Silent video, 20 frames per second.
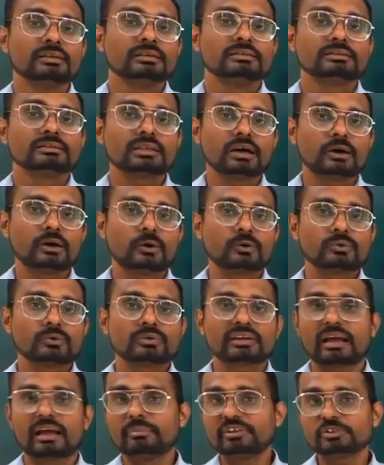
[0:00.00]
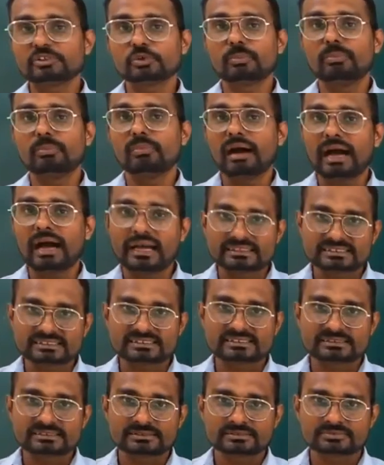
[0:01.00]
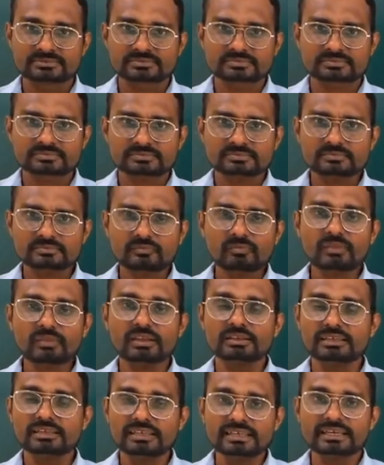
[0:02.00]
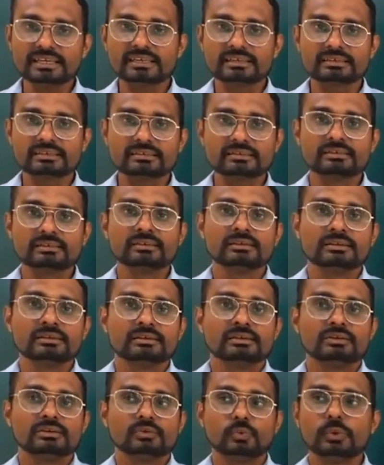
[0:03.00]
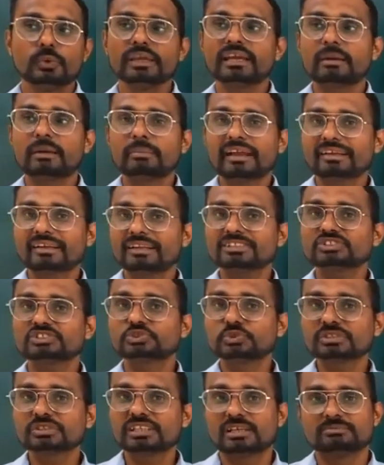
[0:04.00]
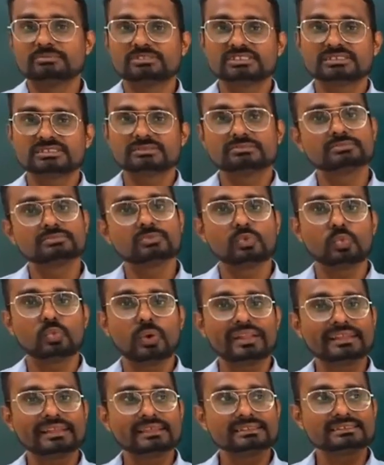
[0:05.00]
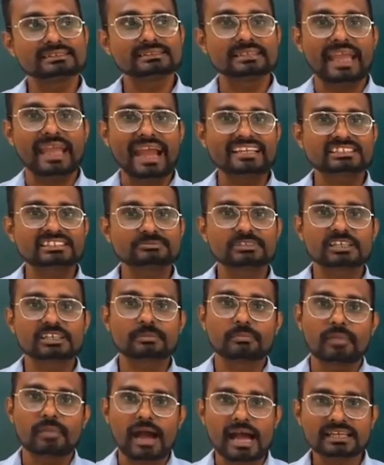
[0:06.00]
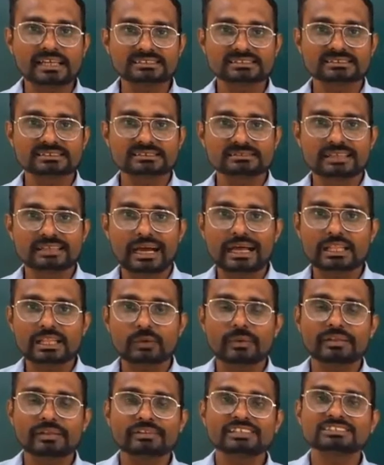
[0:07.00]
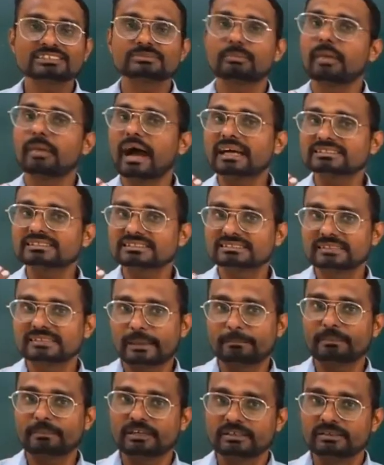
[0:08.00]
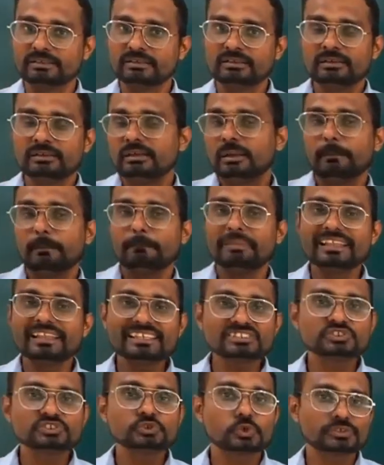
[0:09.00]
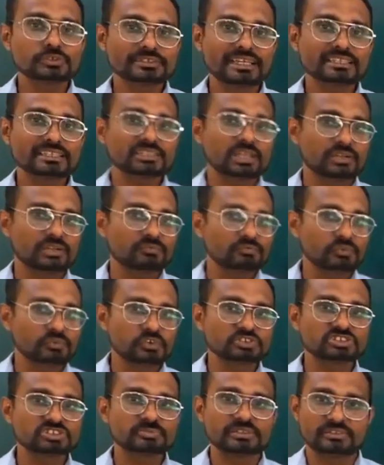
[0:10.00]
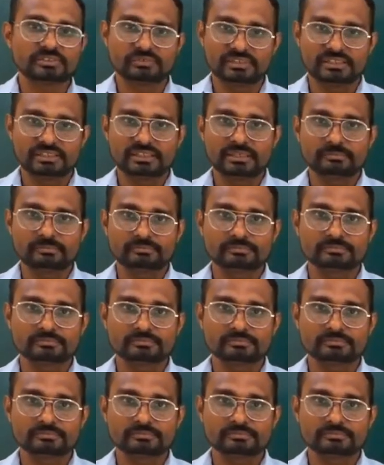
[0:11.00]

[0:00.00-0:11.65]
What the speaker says: Now coming to mass. Here we come across two terms. One is atomic mass, the other one is mass number. Please don't get confused between them.